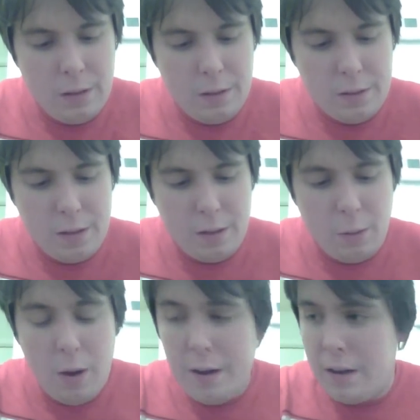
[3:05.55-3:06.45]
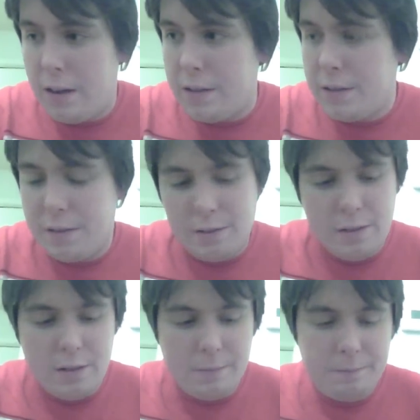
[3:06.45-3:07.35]
It's quite nice.
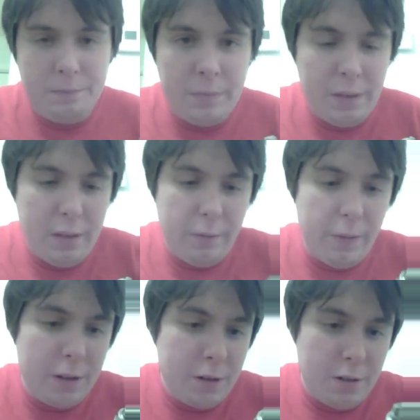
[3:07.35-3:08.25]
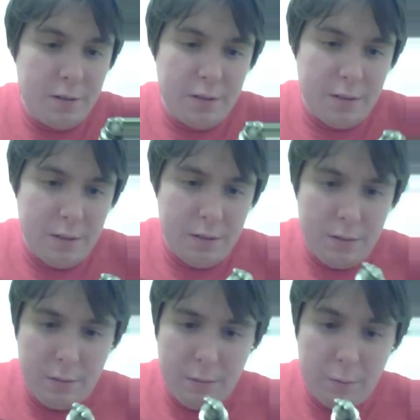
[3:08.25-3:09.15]
The finish is
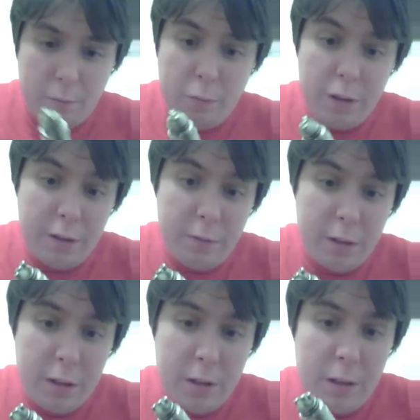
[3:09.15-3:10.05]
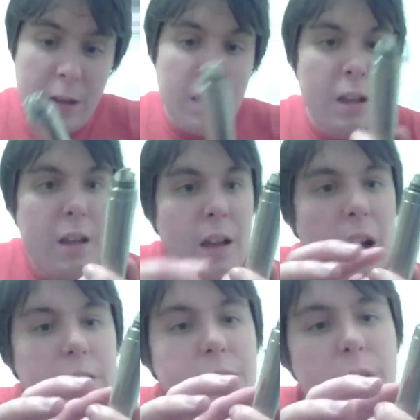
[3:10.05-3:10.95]
really, really good.
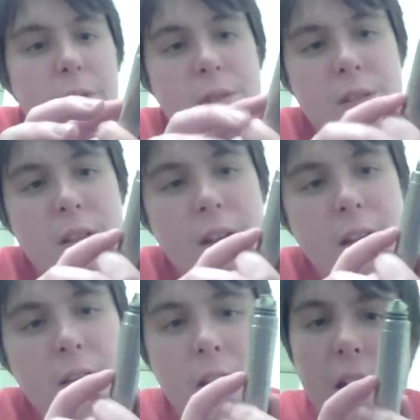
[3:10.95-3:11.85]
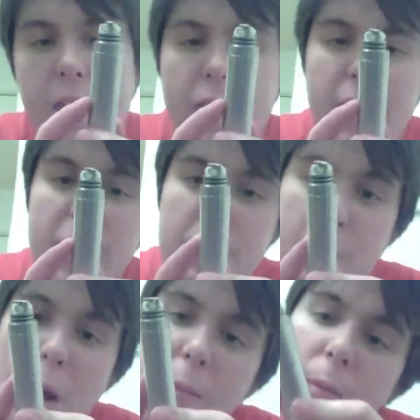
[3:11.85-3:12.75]
I do notice that I think
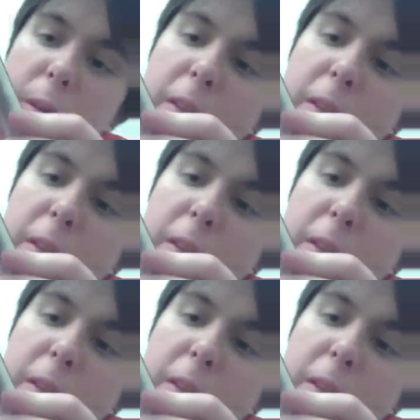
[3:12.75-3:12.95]
at probably the